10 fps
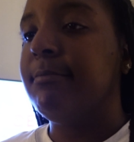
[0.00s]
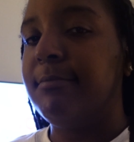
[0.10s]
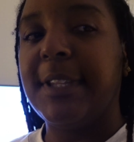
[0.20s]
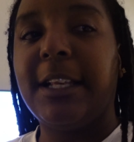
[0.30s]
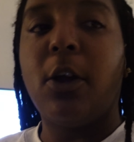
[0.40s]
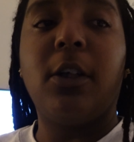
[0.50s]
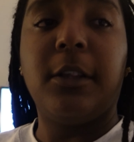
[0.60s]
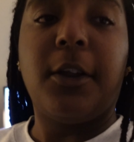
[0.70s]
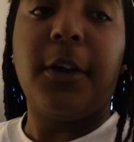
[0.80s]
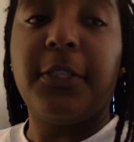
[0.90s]
bye. And all
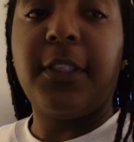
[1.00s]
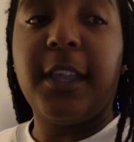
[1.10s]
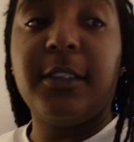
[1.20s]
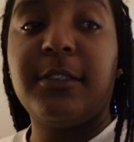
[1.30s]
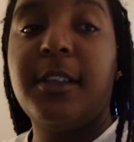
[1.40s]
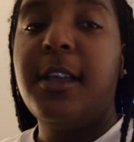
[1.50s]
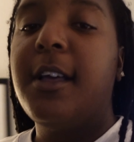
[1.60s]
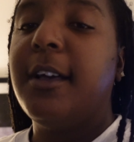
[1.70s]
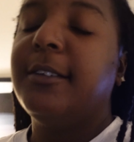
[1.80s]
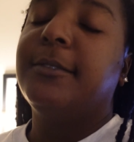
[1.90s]
in all, thanks.
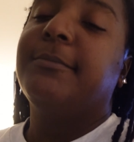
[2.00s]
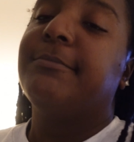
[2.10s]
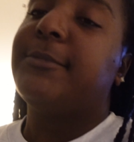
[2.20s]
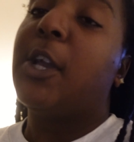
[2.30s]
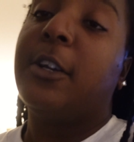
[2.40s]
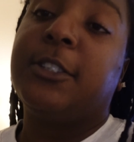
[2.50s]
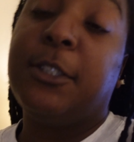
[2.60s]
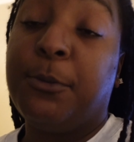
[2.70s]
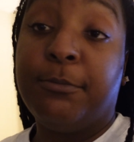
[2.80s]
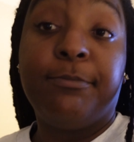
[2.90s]
Y'all,
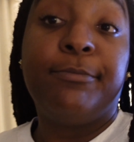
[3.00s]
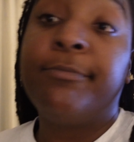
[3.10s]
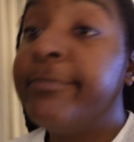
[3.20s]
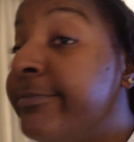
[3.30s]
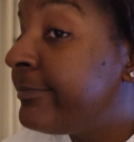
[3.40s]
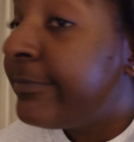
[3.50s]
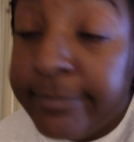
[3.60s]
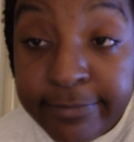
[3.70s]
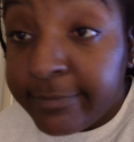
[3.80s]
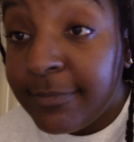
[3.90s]
she...
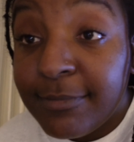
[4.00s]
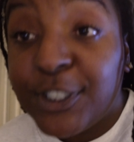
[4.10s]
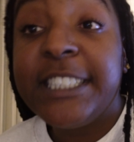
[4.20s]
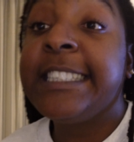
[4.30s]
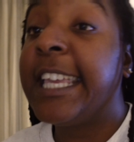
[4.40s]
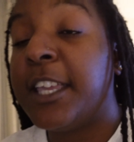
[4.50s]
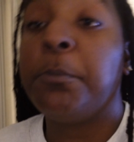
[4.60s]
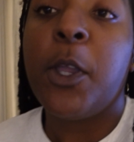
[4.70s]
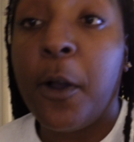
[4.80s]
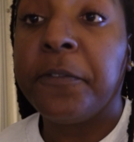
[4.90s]
She's kicking
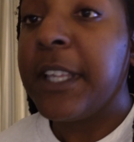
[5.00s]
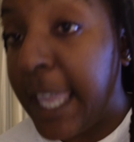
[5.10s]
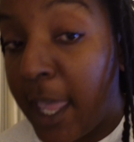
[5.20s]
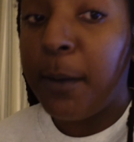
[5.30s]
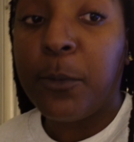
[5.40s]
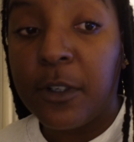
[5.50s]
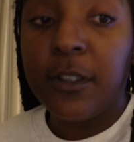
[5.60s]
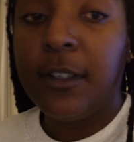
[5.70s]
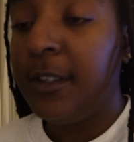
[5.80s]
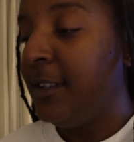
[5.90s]
me off the camera.
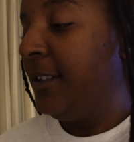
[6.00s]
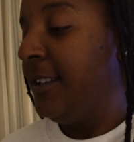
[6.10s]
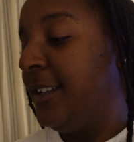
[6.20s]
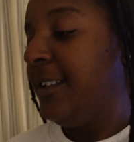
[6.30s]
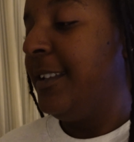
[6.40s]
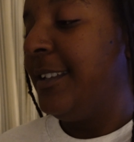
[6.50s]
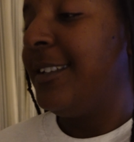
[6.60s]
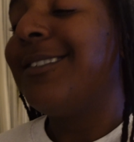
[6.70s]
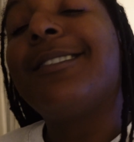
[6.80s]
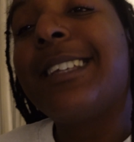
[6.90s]
Okay.
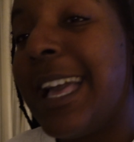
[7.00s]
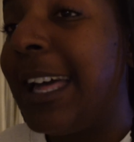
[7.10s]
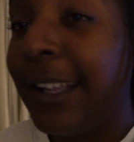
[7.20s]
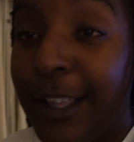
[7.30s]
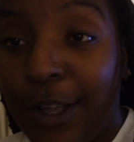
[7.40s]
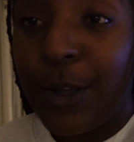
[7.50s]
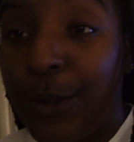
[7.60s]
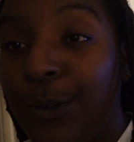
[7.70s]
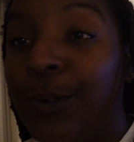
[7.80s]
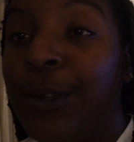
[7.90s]
Gotta
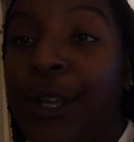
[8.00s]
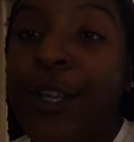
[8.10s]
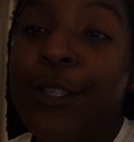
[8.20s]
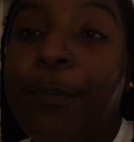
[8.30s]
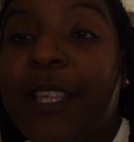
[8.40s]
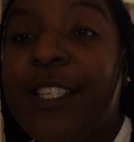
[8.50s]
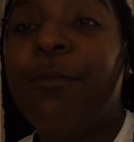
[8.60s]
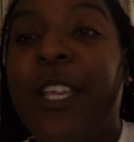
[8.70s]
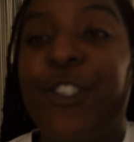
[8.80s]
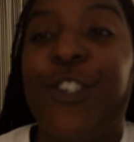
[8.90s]
go. So please
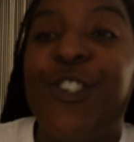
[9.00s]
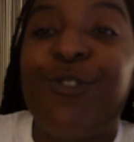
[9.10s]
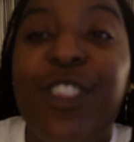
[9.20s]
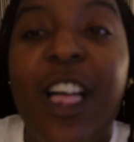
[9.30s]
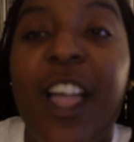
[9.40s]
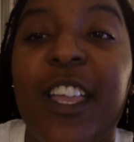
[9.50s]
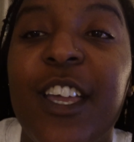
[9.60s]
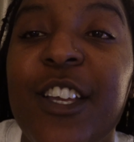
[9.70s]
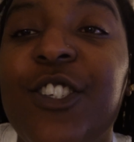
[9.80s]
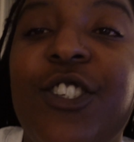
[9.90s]
make sure you like,
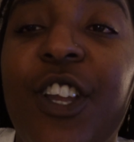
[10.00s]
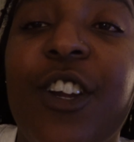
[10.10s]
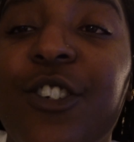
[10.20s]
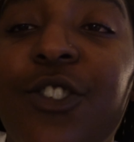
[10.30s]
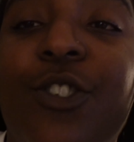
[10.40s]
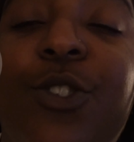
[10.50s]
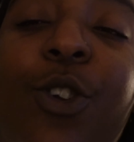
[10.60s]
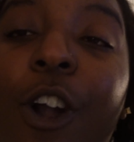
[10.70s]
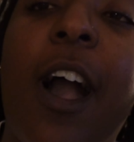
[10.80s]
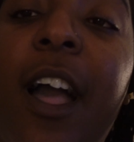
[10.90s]
share,
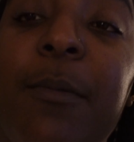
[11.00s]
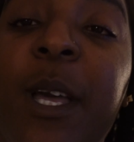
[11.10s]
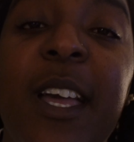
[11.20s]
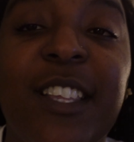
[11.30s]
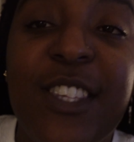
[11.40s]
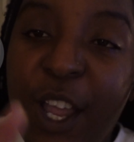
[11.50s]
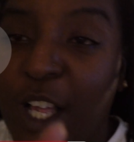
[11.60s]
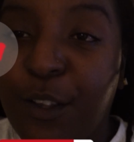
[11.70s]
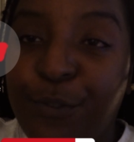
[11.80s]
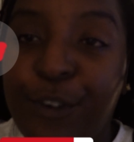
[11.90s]
subscribe, and
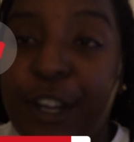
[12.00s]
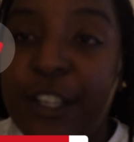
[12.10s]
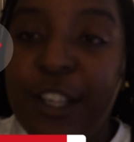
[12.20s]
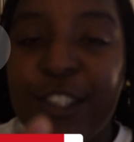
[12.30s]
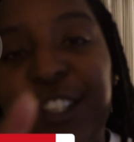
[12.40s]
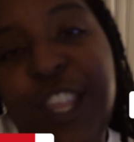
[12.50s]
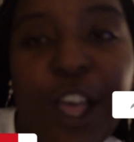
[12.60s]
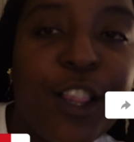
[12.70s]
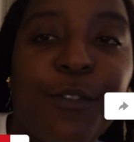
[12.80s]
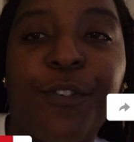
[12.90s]
tell a friend to
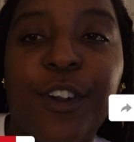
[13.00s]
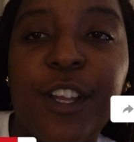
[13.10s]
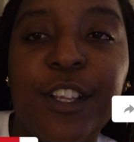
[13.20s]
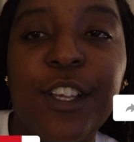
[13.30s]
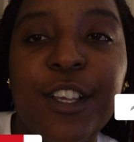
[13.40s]
tell a friend